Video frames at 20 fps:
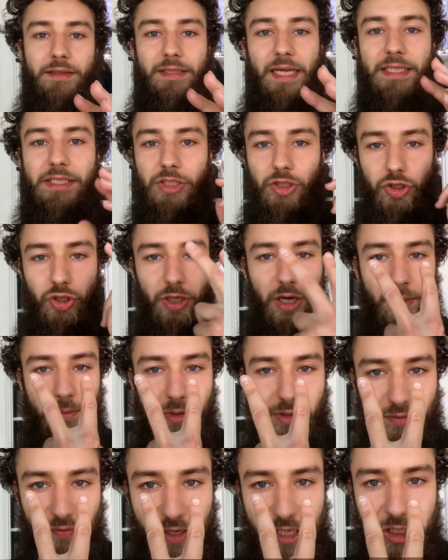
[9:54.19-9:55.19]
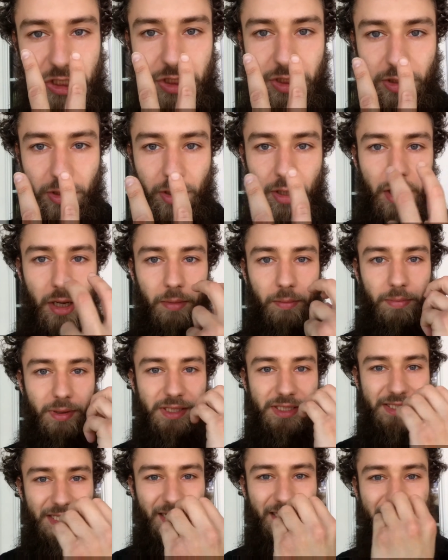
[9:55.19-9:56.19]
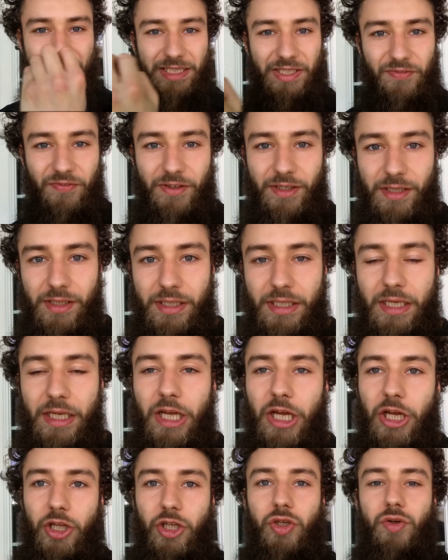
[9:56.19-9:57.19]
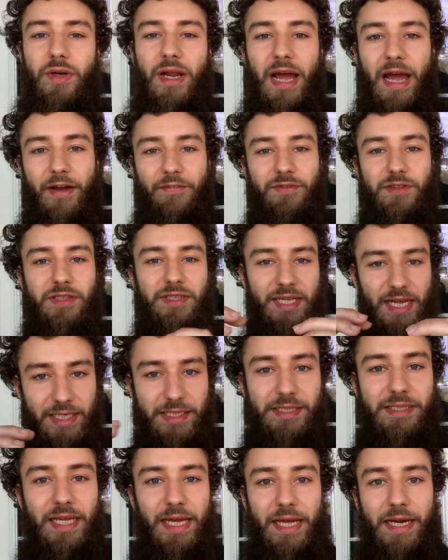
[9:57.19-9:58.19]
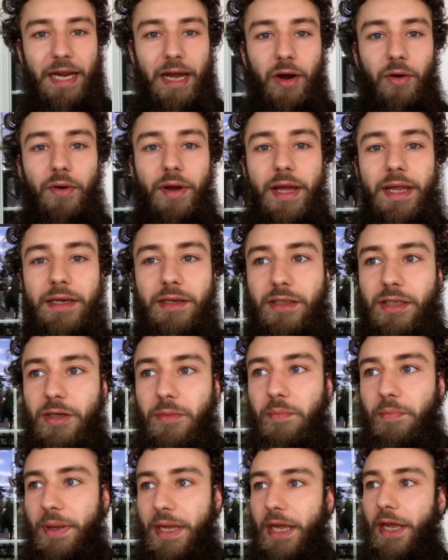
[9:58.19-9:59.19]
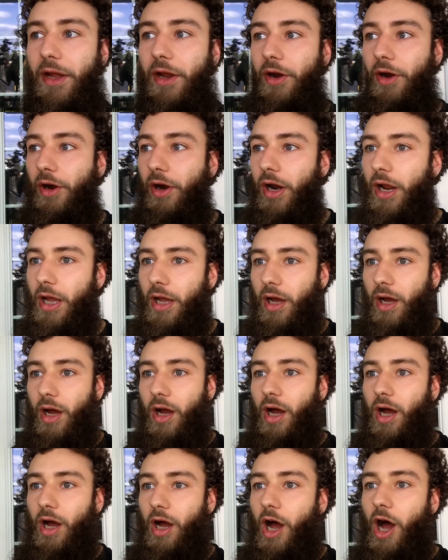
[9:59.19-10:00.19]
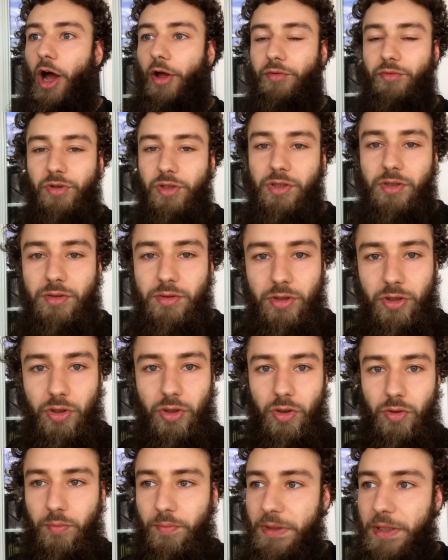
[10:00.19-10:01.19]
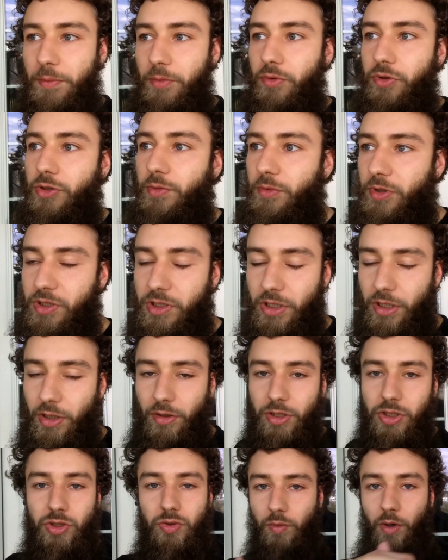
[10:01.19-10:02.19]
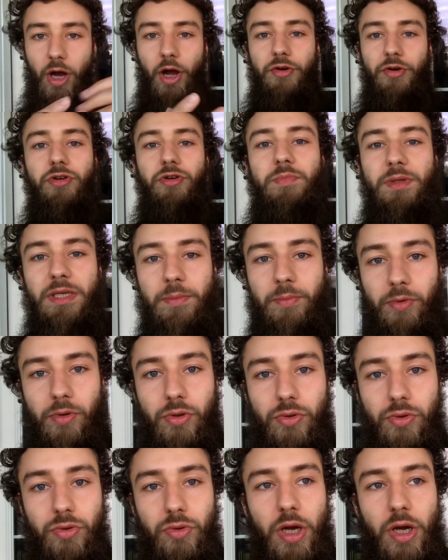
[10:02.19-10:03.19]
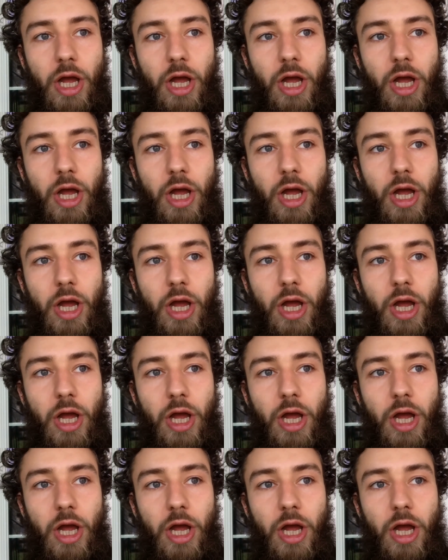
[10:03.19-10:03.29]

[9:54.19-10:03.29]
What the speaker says: That's a good observation, But scientifically, you'd have to test that out and compare 100 people who smoke cigarettes to 100 people who